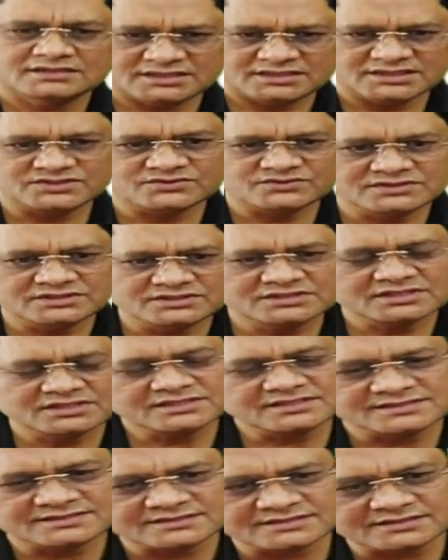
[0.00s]
judicial
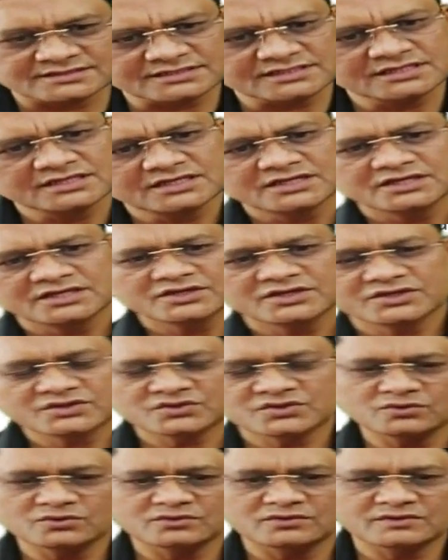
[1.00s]
custody.
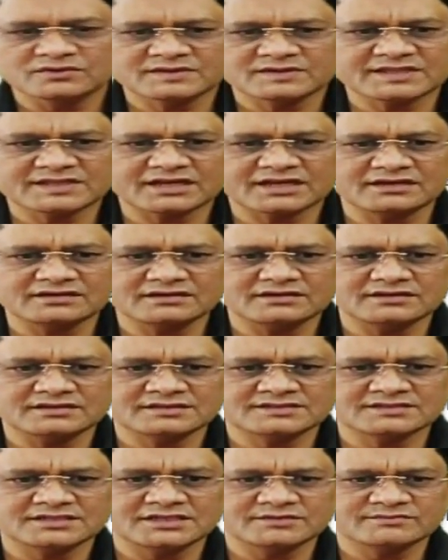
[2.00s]
So second
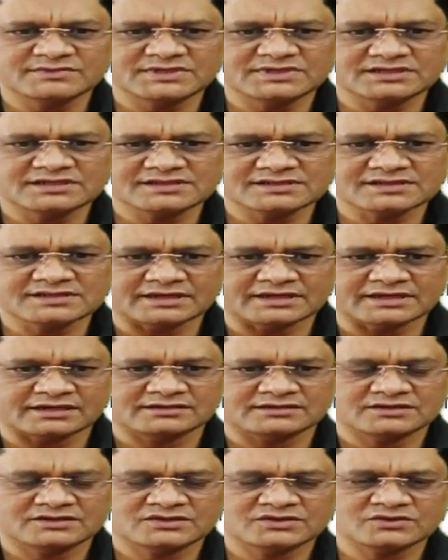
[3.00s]
statement is correct.
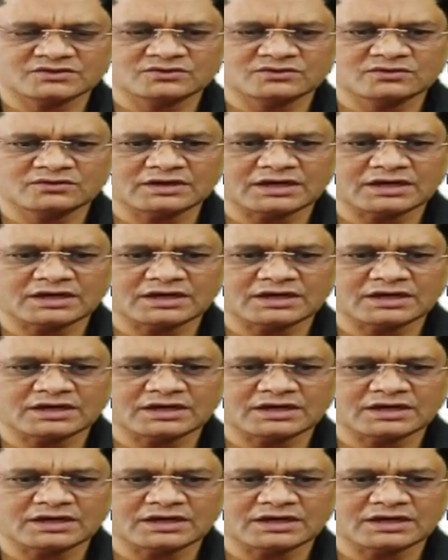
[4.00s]
So